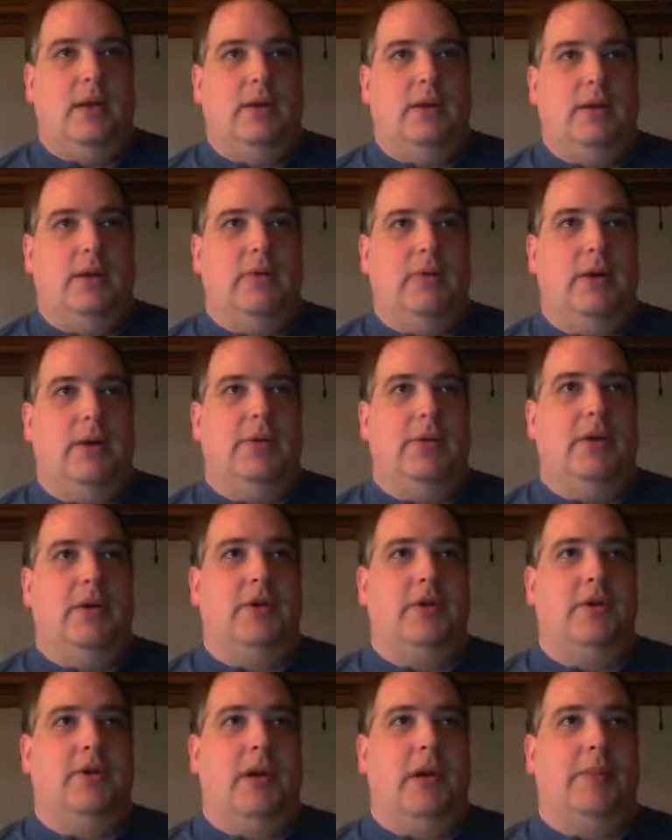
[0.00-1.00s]
You know what I'm going to
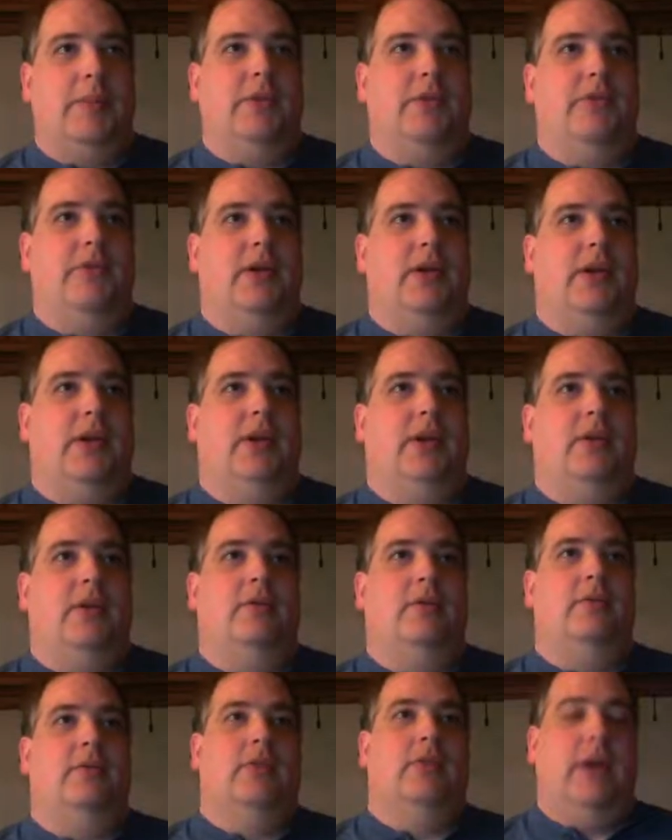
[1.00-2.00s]
do? I'm going to say
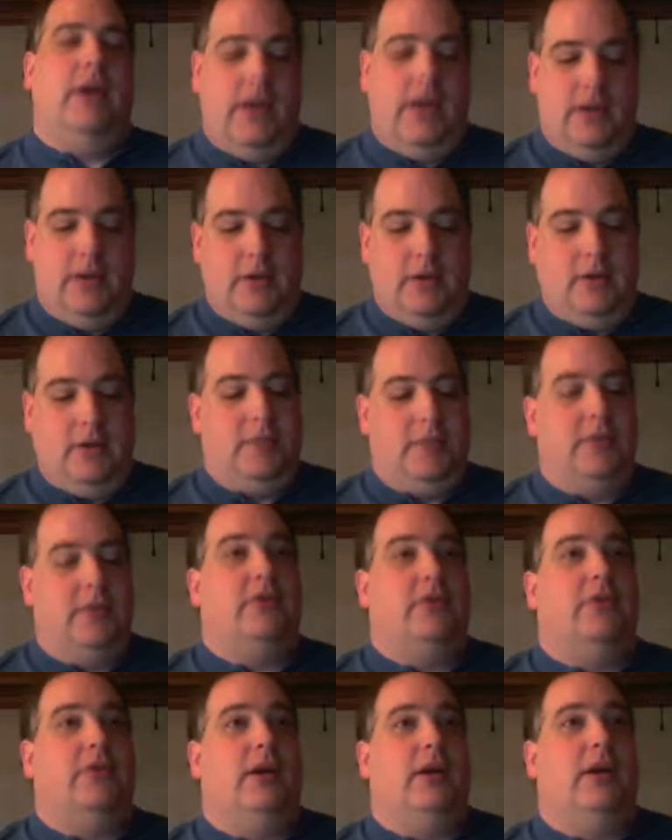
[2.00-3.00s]
right here, I'm going to
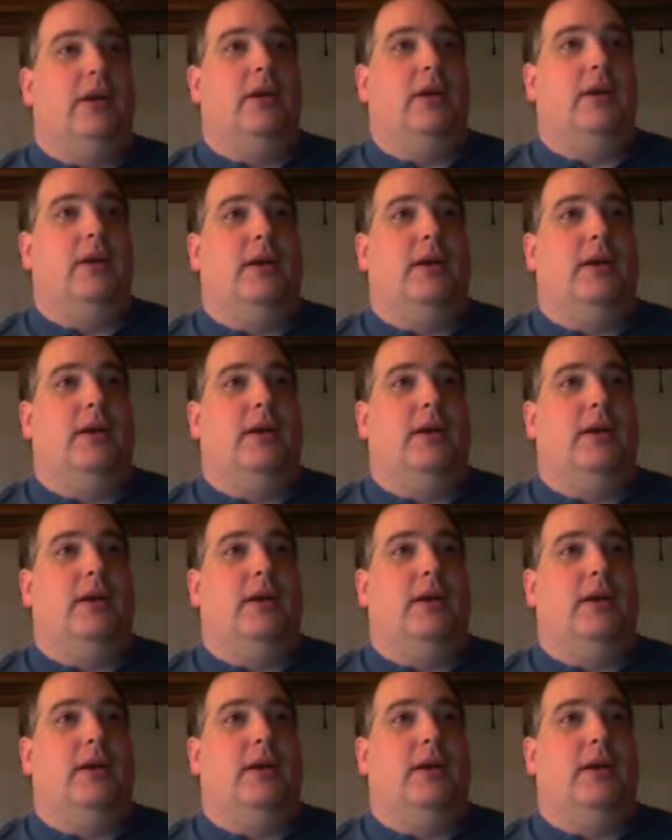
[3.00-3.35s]
say